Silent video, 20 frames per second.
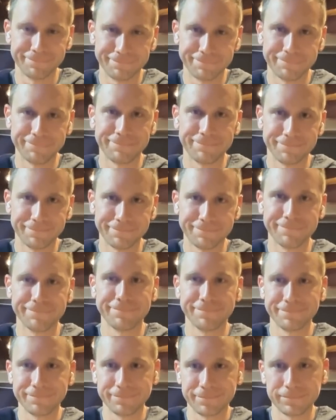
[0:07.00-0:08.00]

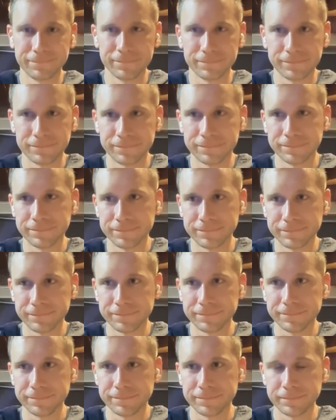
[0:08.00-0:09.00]

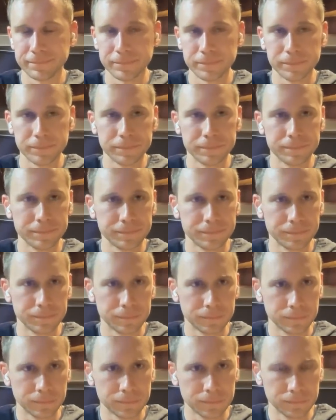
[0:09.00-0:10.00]

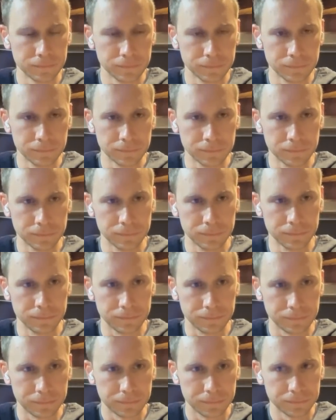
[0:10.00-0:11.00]

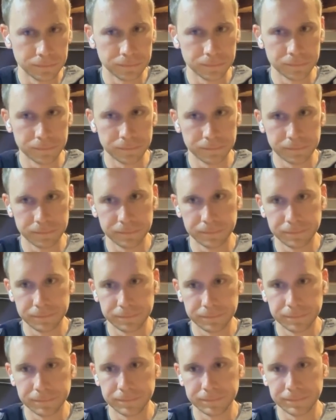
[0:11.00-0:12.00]

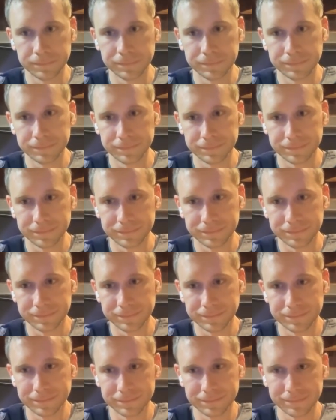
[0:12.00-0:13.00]

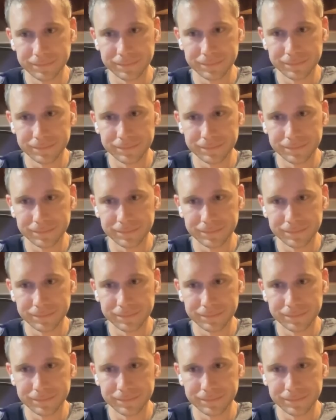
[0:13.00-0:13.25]
This person isn't speaking.